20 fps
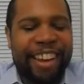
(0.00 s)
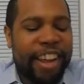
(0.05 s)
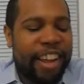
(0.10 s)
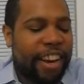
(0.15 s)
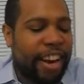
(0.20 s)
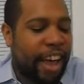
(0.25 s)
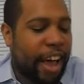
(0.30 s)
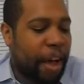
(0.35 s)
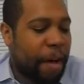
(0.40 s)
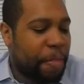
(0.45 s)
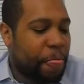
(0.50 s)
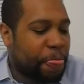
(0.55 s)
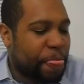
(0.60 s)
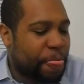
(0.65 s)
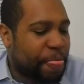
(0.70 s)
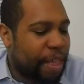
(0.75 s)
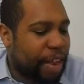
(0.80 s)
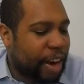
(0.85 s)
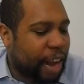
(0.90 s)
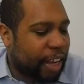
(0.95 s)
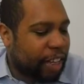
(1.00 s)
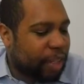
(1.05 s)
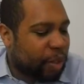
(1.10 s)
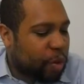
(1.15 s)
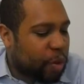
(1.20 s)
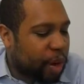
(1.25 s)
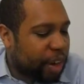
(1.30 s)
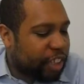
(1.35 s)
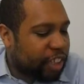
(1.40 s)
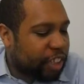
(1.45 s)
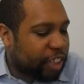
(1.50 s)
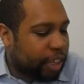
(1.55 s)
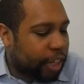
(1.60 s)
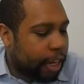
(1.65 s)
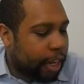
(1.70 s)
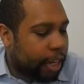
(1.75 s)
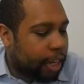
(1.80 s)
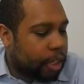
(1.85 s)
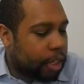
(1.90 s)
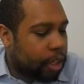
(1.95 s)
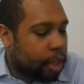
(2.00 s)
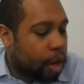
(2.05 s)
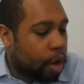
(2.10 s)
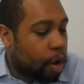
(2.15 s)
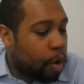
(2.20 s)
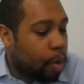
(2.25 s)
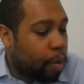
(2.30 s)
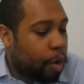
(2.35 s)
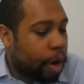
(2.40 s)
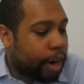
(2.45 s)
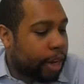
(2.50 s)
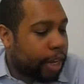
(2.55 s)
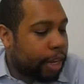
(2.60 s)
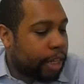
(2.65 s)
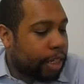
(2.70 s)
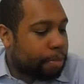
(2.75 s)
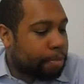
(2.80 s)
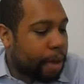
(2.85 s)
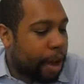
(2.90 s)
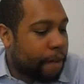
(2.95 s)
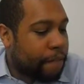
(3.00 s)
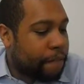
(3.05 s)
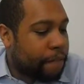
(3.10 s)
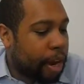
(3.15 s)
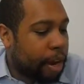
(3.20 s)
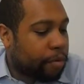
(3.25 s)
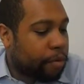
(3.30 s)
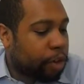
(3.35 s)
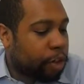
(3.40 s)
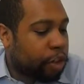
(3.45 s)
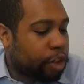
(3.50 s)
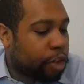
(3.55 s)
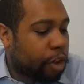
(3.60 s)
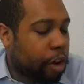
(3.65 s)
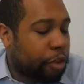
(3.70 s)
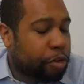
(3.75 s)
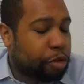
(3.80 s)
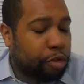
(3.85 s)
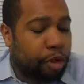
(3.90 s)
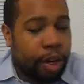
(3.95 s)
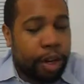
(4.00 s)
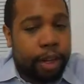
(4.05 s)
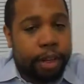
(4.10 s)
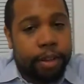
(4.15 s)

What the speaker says: Now, the next question is, what is my favorite soft drink?